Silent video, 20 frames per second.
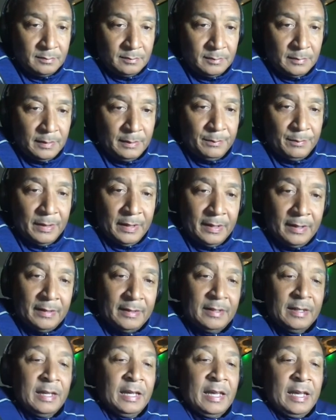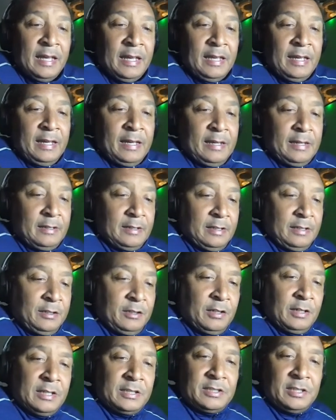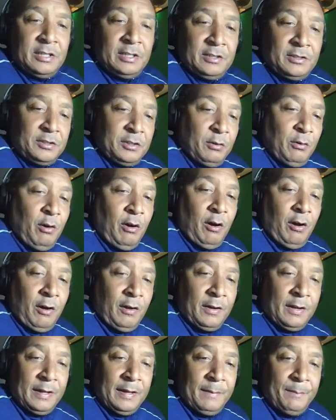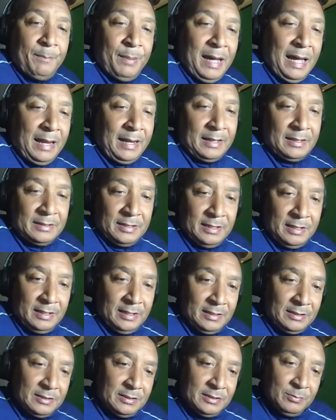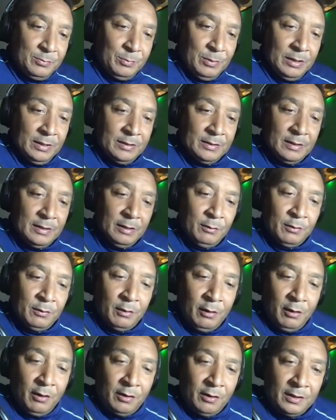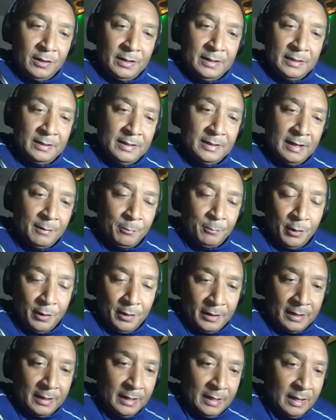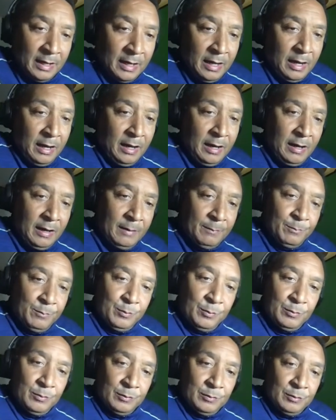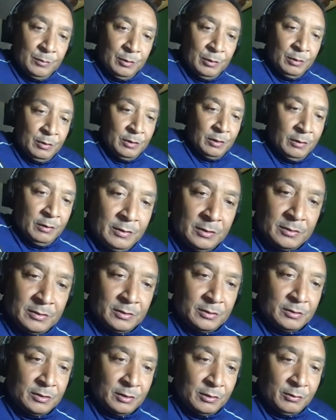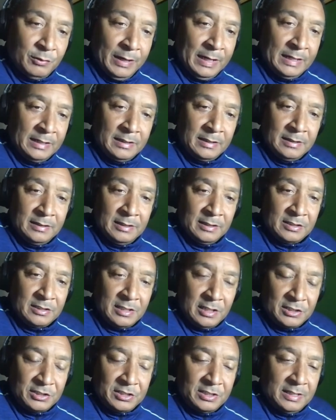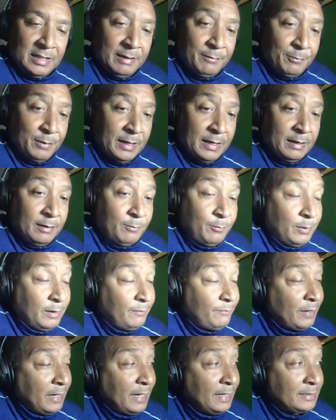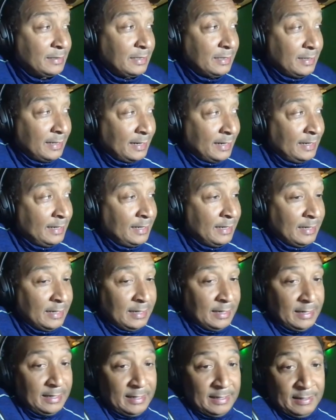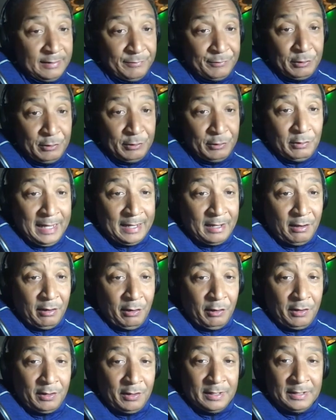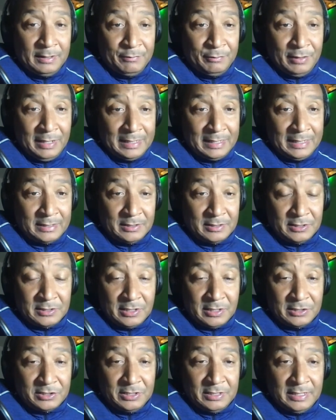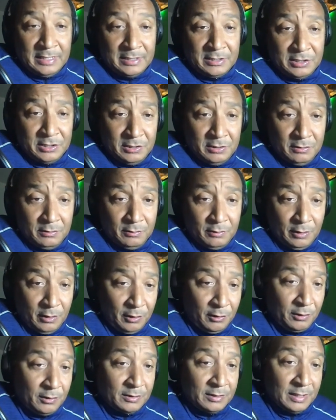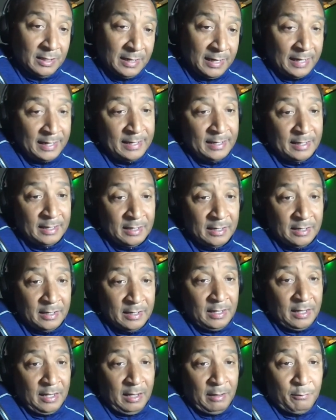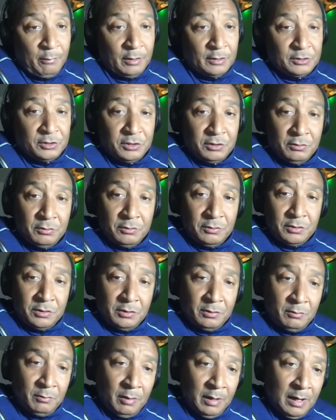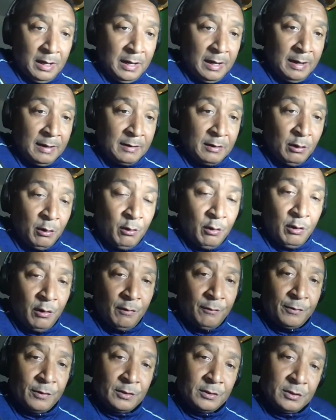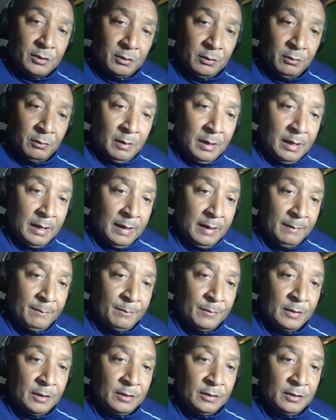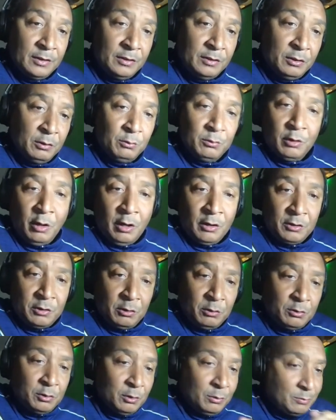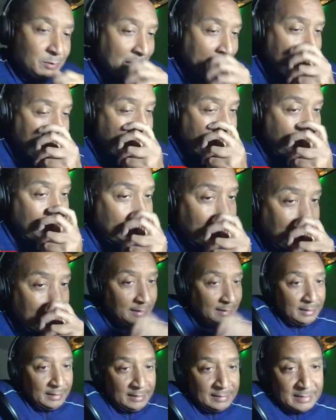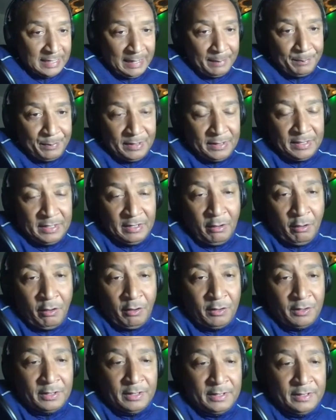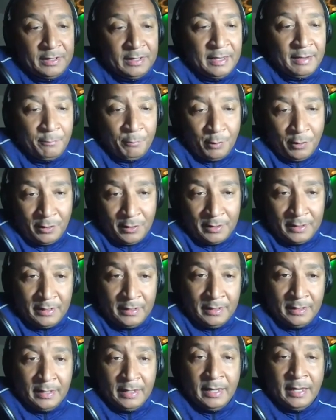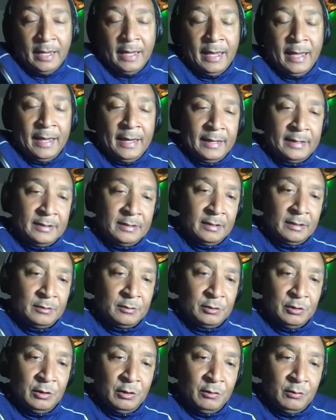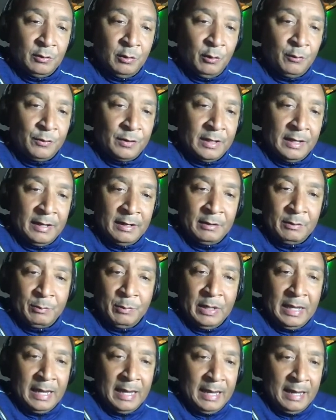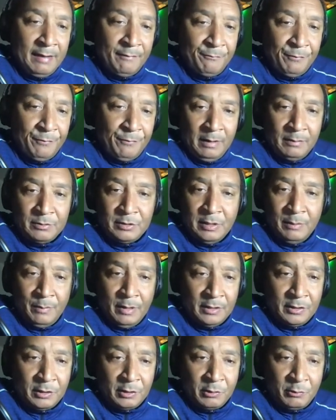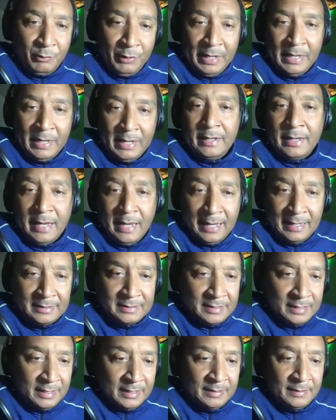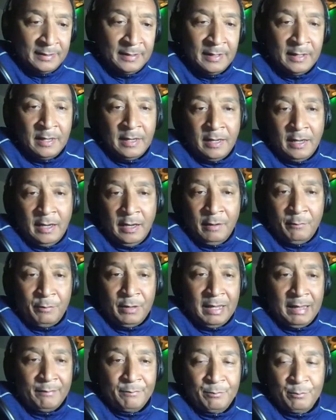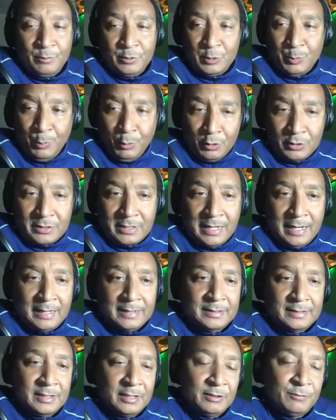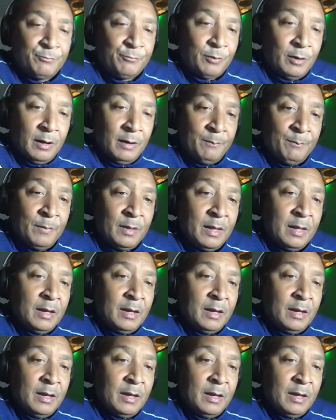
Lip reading: Amen. And you're listening to All In Politics with on All In Network. Uh, this is a great discussion that we've had tonight. And if you like if you like the discussion that you heard tonight, I want you to go over to our YouTube channel and type in the All In Network. And over there we have some other great content. We have sports content from